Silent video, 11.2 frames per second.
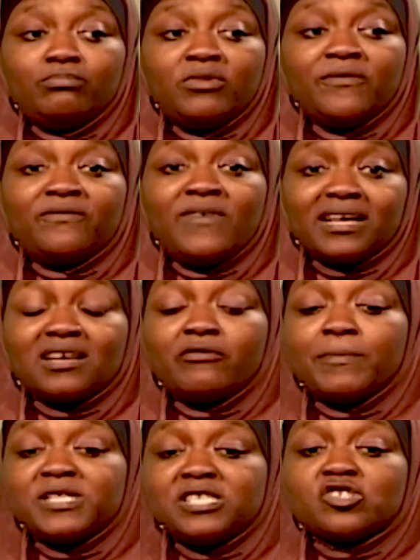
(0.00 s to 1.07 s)
the fact that
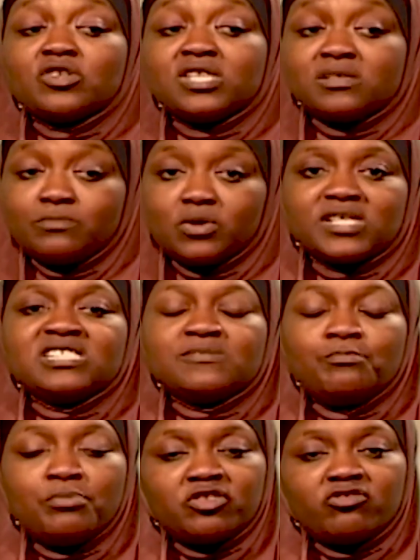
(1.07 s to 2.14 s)
repetition is important is
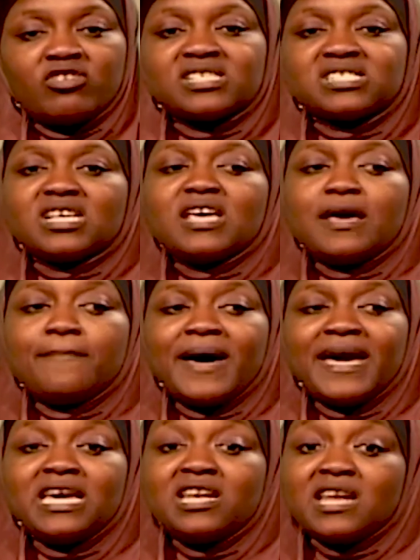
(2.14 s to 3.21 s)
buttressed
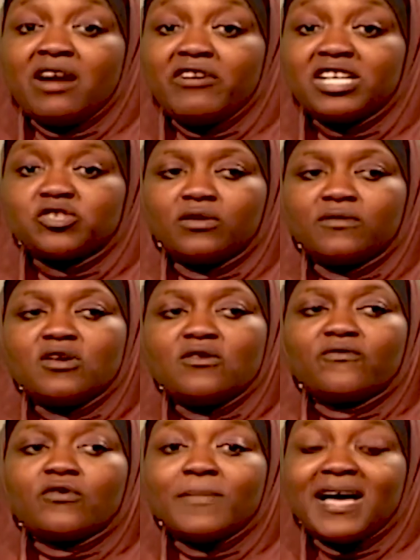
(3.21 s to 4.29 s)
by a narration
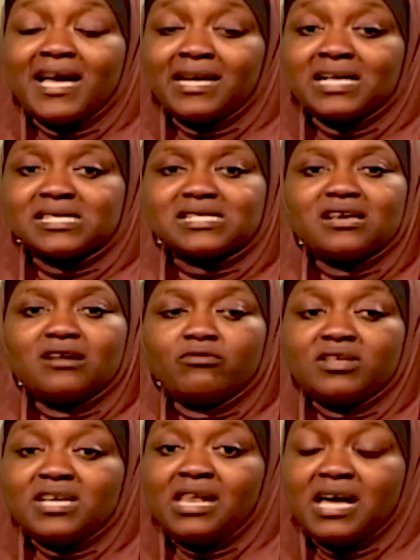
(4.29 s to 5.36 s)
from Anas,
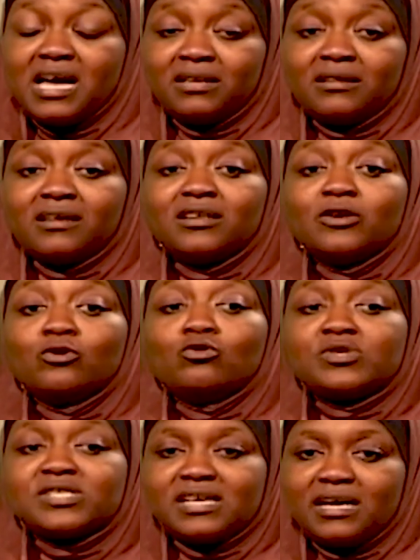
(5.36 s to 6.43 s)
radiallahu anha, who
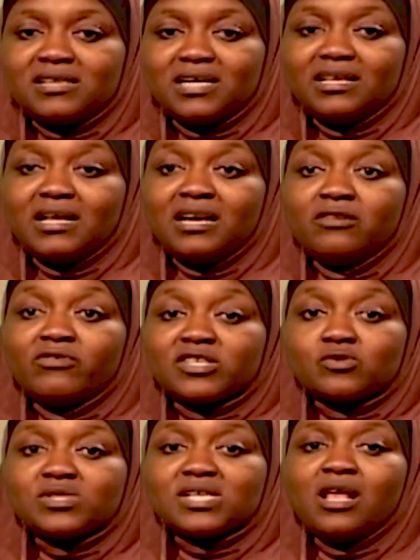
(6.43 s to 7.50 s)
said that the
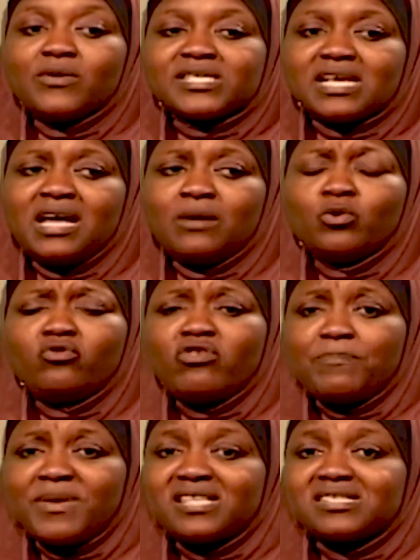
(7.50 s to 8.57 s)
Rasul sallallahu alaihi wasallam would
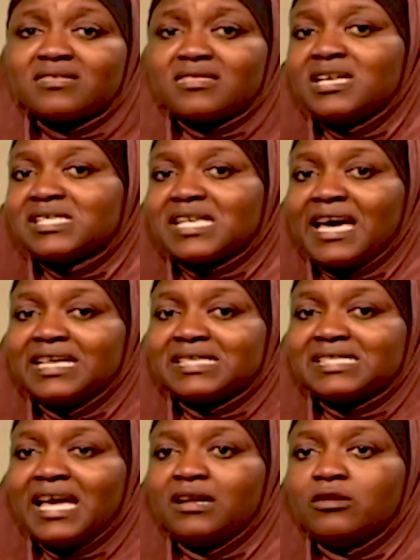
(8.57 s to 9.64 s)
repeat the things that he
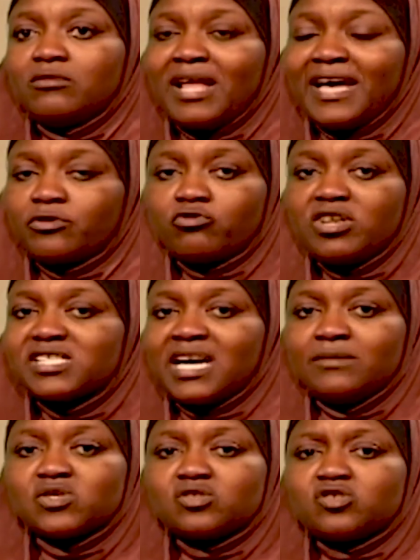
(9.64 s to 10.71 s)
said like 3
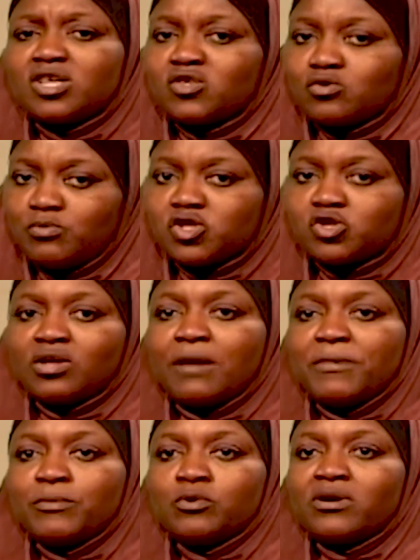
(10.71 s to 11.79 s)
times, just to be sure that
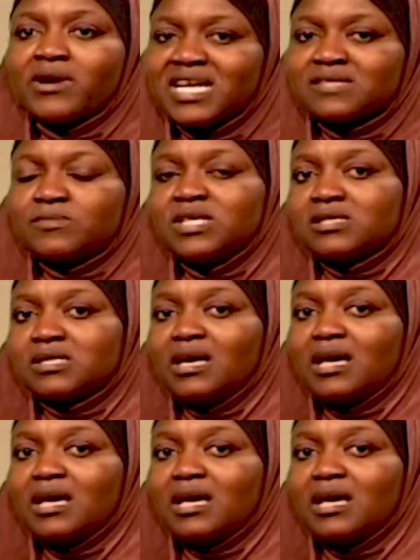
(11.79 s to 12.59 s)
people grasped it.